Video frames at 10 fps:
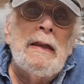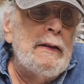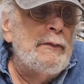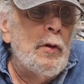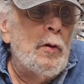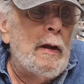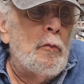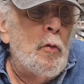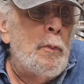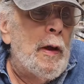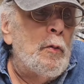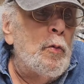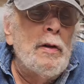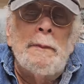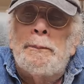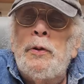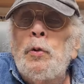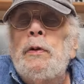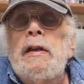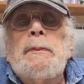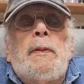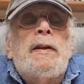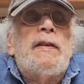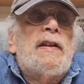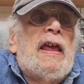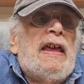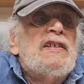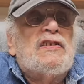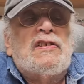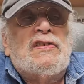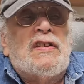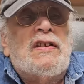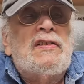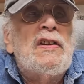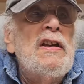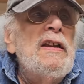Even though I won't impugn anybody that has these things.